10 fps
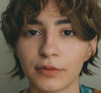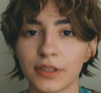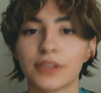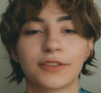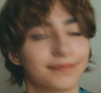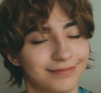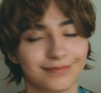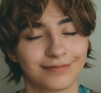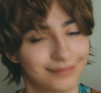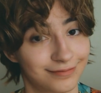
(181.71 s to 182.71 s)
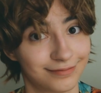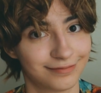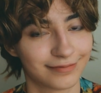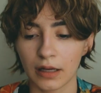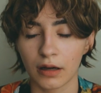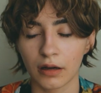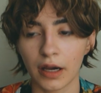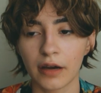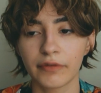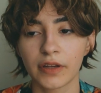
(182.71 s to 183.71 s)
which
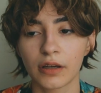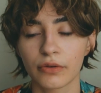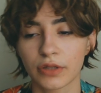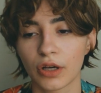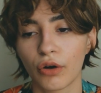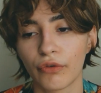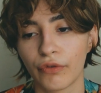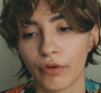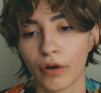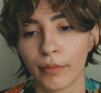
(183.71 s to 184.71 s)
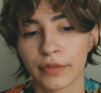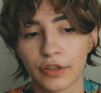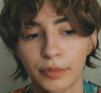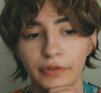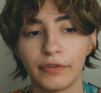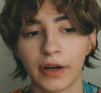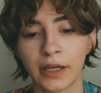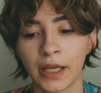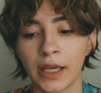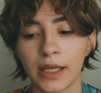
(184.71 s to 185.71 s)
her videos go from super
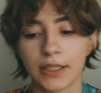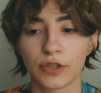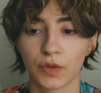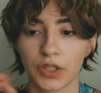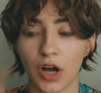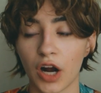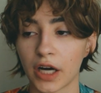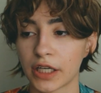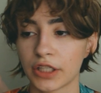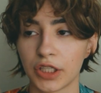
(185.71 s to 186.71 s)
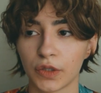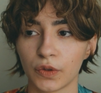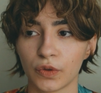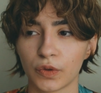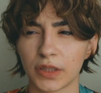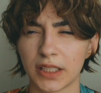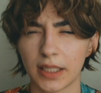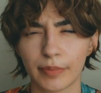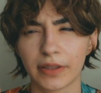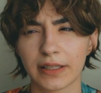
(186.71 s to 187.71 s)
funny to dark to
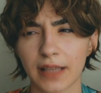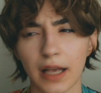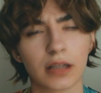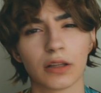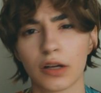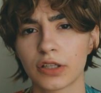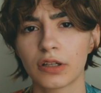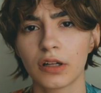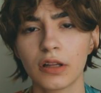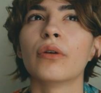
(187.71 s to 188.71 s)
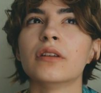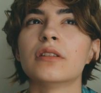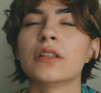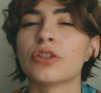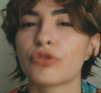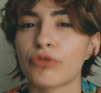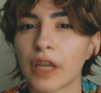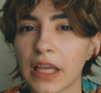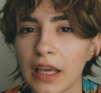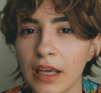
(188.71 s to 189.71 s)
deeply psychological. It's
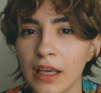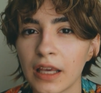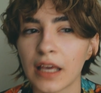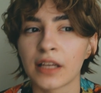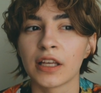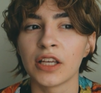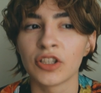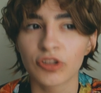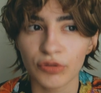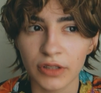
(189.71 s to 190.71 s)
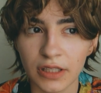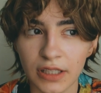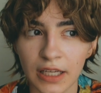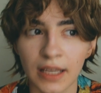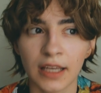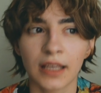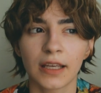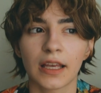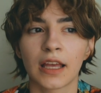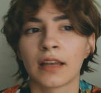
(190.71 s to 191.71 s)
intriguing and interesting
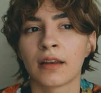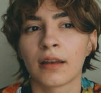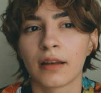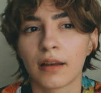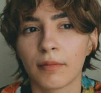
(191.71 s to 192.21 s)
and